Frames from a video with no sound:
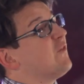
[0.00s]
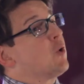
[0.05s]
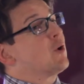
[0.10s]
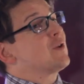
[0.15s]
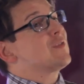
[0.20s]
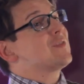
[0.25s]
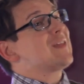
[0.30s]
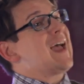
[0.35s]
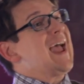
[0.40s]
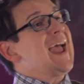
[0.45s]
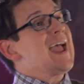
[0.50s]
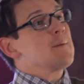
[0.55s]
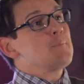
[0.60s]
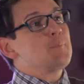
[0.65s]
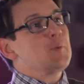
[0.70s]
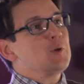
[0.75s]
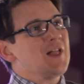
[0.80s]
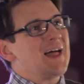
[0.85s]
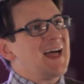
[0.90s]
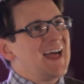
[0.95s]
forth
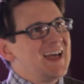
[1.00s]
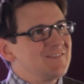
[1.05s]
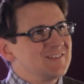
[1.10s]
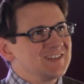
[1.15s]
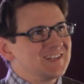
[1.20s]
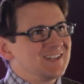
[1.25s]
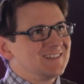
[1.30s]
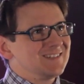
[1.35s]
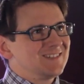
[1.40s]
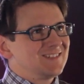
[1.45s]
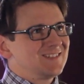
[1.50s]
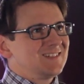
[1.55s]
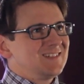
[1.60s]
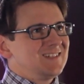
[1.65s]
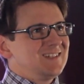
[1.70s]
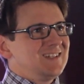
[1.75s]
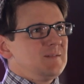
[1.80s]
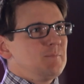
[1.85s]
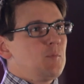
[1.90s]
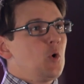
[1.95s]
ample evidence
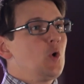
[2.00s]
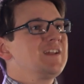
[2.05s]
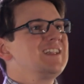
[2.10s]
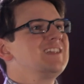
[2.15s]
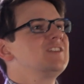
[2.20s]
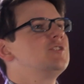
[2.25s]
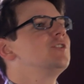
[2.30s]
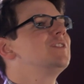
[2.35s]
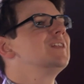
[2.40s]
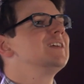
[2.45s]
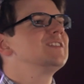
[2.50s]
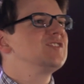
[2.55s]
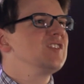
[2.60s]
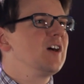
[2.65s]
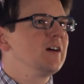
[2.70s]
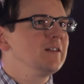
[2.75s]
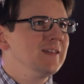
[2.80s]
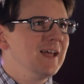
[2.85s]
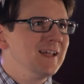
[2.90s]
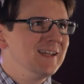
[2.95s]
pointing to this
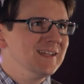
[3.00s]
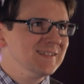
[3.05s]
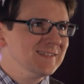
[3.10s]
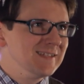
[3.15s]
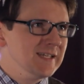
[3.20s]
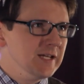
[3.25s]
young lady's